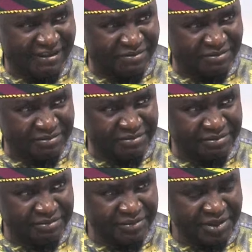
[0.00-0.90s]
system,
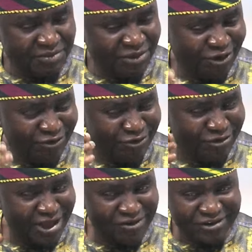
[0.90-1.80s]

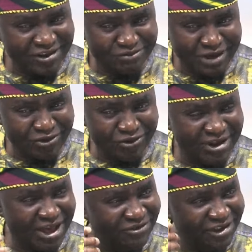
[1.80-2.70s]
because to the average man,
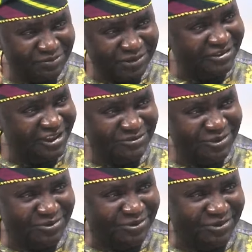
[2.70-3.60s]
to the average
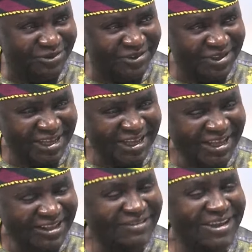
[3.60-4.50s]
business people,
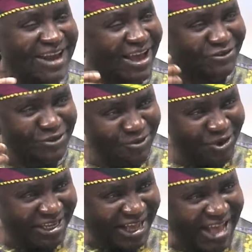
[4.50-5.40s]
they say there is no
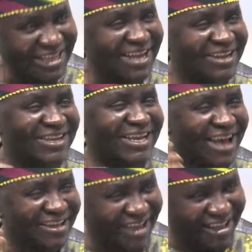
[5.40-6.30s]
money, and yet they
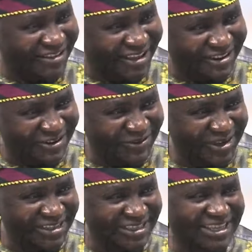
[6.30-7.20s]
say there is excess
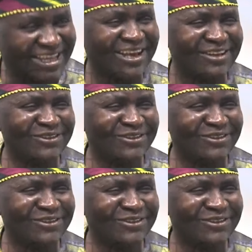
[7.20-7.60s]
liquidity.